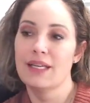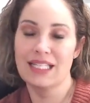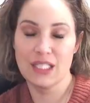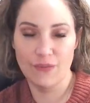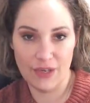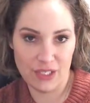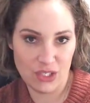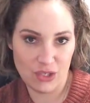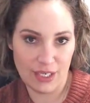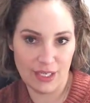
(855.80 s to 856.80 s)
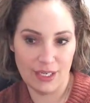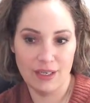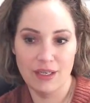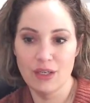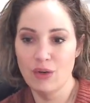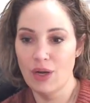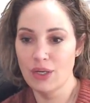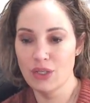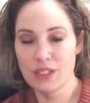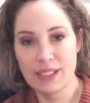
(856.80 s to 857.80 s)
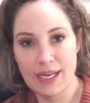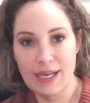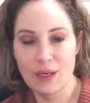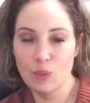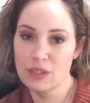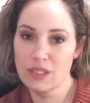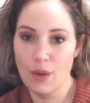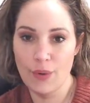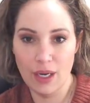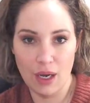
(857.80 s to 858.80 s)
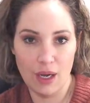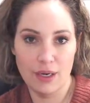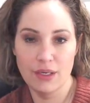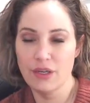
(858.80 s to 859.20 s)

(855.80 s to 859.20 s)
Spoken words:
It's frustrating. You don't understand what's going on.